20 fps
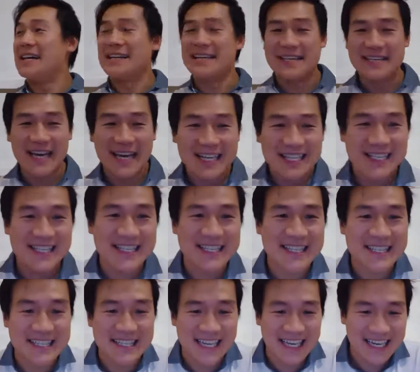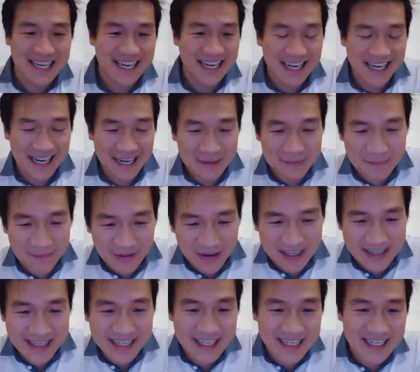Yes,
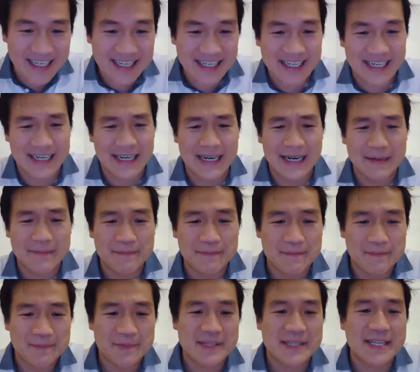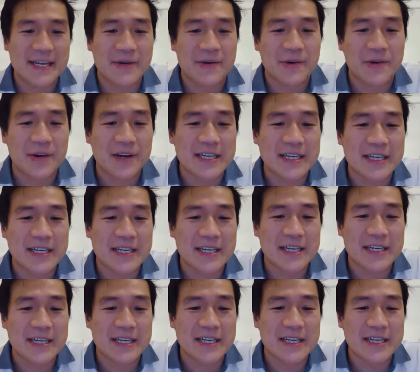I think steroids is
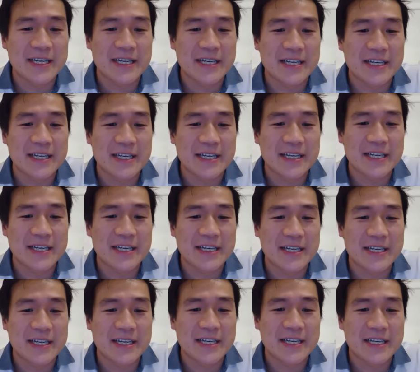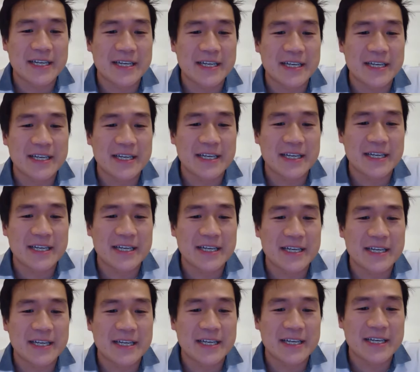something that is
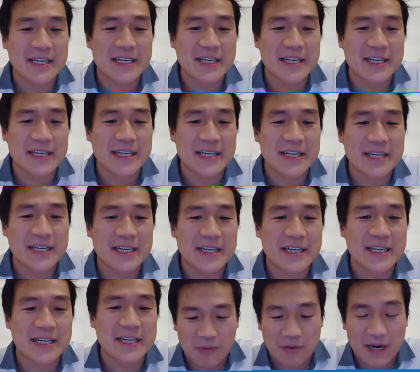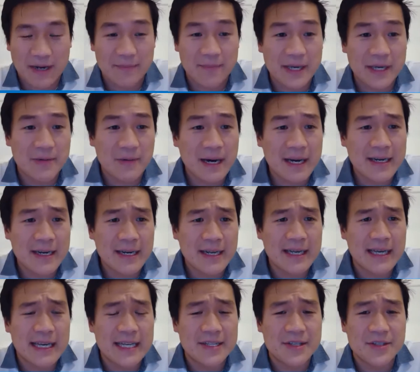quite a big
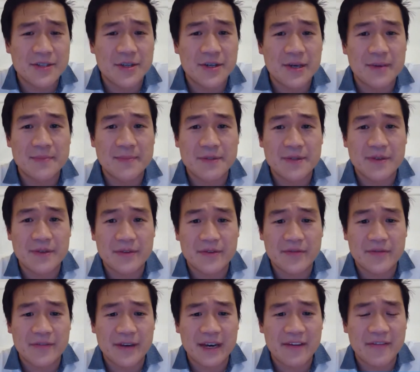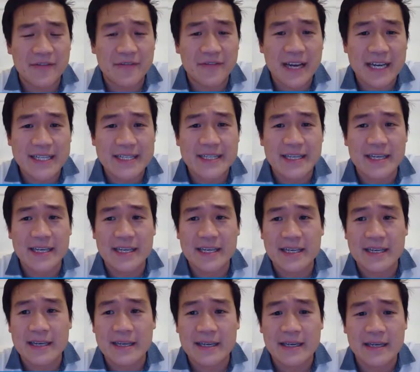one in terms of
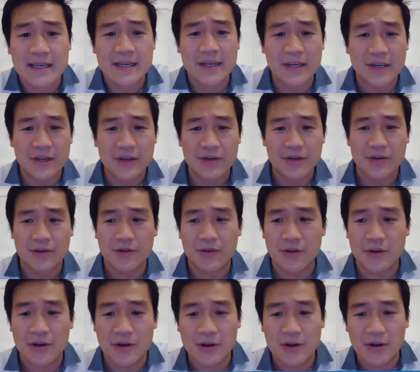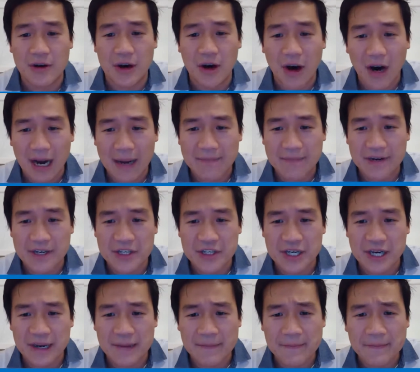affecting your eye
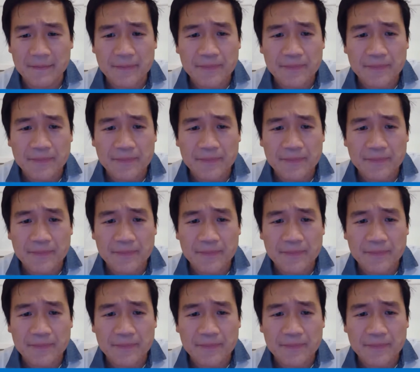pressure.